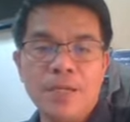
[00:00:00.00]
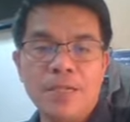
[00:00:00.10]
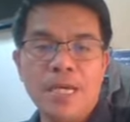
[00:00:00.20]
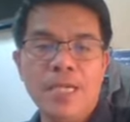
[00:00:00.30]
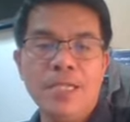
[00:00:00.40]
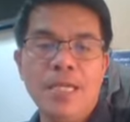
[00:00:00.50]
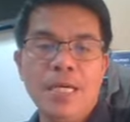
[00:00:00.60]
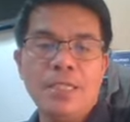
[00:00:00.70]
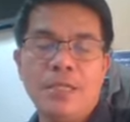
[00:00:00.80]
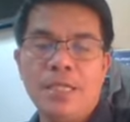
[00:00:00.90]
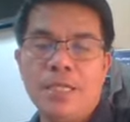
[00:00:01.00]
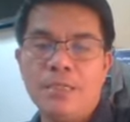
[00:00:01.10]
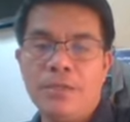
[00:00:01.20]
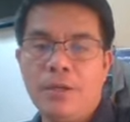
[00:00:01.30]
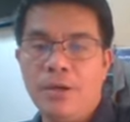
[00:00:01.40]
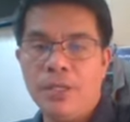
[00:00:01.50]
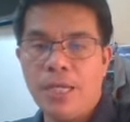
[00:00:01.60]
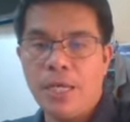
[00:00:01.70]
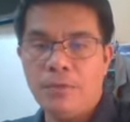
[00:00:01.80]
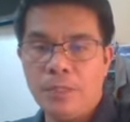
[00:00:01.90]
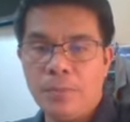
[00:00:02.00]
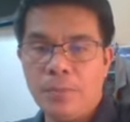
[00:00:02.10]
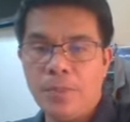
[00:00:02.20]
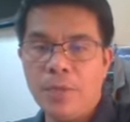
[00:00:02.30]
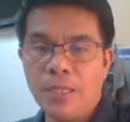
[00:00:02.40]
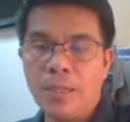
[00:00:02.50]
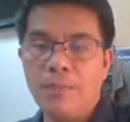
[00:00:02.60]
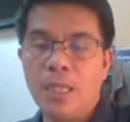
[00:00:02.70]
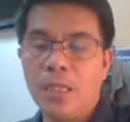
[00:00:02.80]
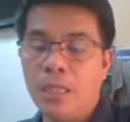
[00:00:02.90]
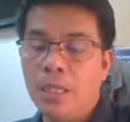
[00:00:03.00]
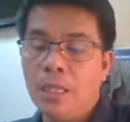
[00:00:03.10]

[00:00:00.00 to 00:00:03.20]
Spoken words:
Okay, so later on, I will be welcoming